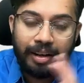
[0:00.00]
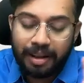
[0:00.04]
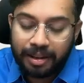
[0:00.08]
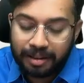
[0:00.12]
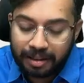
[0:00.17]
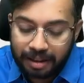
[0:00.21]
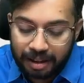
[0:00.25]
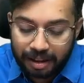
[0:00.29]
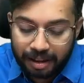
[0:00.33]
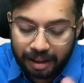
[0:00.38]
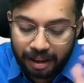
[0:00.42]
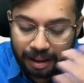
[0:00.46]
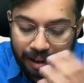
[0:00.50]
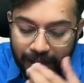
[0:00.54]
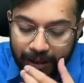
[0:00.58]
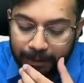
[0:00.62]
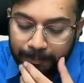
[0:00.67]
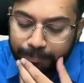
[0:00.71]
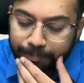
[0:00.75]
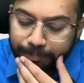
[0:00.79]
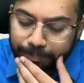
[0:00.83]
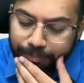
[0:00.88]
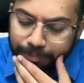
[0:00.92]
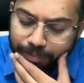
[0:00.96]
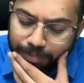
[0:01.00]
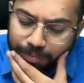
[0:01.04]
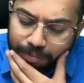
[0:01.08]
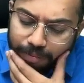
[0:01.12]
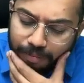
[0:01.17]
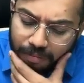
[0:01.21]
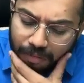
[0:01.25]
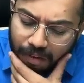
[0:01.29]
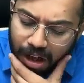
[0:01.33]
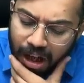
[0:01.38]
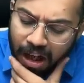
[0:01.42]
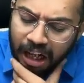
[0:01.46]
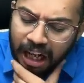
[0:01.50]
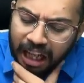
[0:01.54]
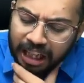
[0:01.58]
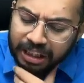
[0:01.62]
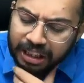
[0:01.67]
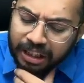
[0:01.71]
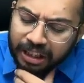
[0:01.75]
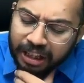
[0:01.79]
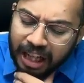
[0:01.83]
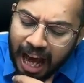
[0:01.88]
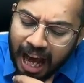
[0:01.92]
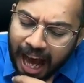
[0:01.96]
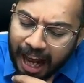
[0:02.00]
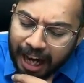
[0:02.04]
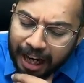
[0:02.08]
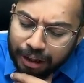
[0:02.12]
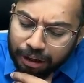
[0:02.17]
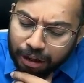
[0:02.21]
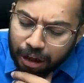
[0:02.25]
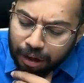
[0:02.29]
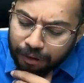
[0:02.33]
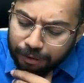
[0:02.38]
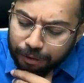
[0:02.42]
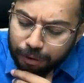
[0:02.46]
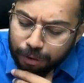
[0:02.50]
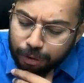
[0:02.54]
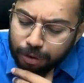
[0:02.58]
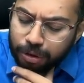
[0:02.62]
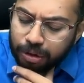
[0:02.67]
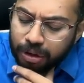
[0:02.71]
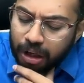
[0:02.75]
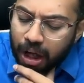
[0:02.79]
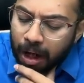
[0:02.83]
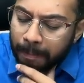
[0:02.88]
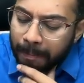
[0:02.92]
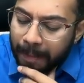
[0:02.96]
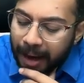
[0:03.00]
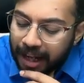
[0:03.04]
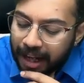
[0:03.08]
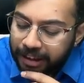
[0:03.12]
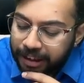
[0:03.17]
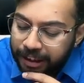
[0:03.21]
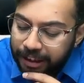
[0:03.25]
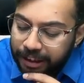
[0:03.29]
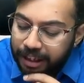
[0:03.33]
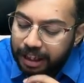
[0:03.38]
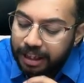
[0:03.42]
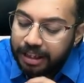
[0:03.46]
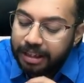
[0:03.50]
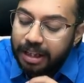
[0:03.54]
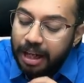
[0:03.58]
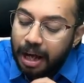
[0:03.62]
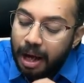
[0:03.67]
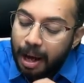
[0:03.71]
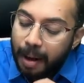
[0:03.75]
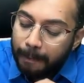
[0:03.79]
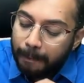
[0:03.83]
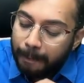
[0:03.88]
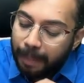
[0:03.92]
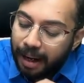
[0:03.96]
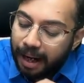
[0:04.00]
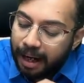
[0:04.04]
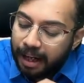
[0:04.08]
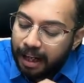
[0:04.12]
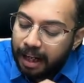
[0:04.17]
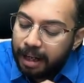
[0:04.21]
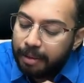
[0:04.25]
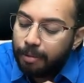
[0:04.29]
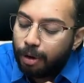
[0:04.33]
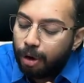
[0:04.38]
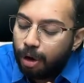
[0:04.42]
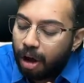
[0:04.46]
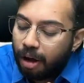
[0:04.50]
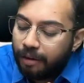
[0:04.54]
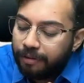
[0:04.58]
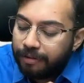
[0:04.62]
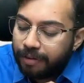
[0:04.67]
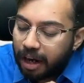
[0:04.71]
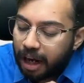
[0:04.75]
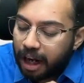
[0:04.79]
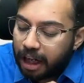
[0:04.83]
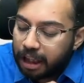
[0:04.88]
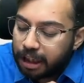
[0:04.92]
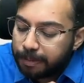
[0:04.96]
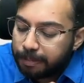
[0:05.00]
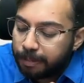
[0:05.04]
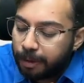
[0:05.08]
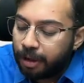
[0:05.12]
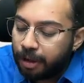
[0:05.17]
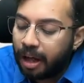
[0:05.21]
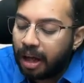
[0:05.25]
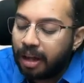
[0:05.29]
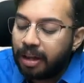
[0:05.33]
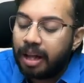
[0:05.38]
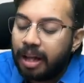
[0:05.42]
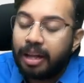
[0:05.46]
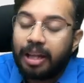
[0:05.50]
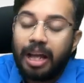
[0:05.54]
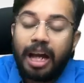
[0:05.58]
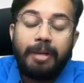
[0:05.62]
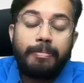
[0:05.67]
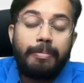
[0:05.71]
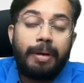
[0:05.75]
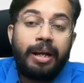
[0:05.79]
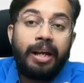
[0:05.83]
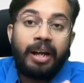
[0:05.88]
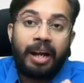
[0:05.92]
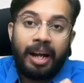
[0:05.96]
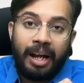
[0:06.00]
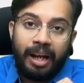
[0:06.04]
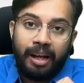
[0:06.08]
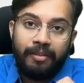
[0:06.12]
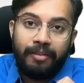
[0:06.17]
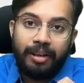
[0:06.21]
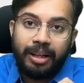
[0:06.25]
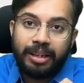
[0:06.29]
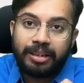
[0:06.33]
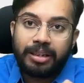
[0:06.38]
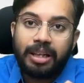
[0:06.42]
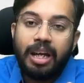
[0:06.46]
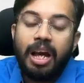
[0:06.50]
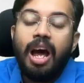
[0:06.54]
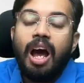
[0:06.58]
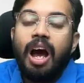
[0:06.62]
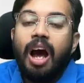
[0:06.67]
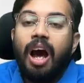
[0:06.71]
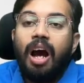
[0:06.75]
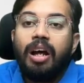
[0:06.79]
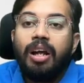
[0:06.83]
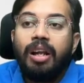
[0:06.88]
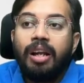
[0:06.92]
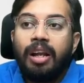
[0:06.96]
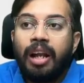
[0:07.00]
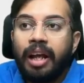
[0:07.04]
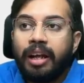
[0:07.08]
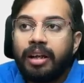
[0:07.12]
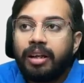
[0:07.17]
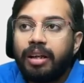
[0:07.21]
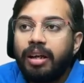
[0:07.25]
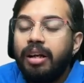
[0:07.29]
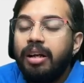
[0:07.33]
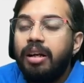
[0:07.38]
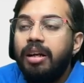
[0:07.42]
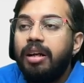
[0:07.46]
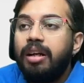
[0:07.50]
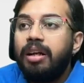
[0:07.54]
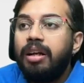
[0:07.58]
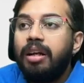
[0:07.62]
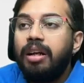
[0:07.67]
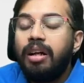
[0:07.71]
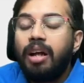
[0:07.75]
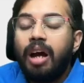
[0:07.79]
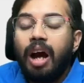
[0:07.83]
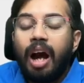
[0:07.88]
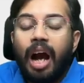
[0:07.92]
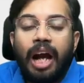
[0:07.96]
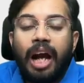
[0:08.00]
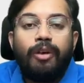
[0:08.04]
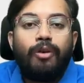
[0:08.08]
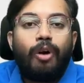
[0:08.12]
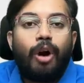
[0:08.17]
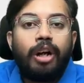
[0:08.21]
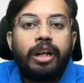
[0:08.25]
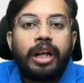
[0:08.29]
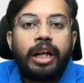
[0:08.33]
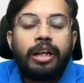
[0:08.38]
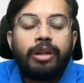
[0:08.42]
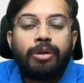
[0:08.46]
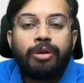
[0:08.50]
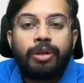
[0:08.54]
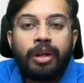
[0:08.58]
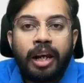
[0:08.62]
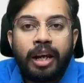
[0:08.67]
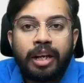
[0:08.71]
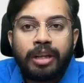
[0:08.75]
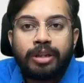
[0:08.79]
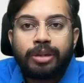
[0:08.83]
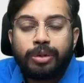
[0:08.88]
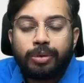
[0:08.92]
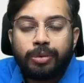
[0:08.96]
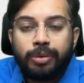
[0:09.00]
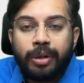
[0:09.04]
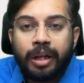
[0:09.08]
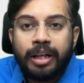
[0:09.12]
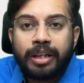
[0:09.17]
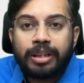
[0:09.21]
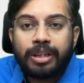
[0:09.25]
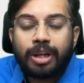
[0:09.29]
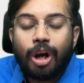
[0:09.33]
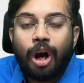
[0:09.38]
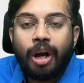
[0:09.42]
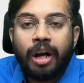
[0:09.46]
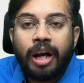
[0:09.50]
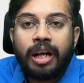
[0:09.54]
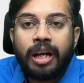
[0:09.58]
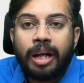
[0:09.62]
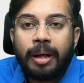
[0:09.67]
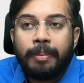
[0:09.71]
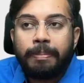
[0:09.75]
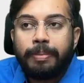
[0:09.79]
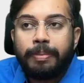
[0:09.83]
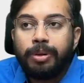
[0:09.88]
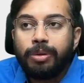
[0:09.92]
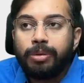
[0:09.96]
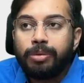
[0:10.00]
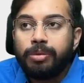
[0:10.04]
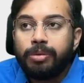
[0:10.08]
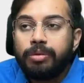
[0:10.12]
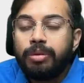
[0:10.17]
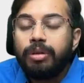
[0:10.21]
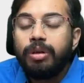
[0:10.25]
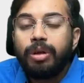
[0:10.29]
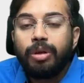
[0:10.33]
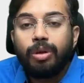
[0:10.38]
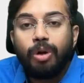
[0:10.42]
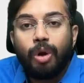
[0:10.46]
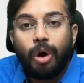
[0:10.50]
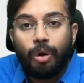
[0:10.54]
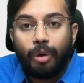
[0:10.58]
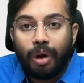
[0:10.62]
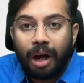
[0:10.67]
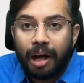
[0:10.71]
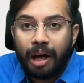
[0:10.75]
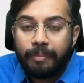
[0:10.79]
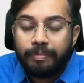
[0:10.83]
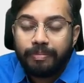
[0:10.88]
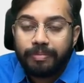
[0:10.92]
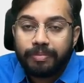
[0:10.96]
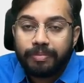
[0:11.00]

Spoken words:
Is it clear? Next, carriage of goods or passengers by any mode of transport other than by railways. Like I wanted to take students on a trip to Goa.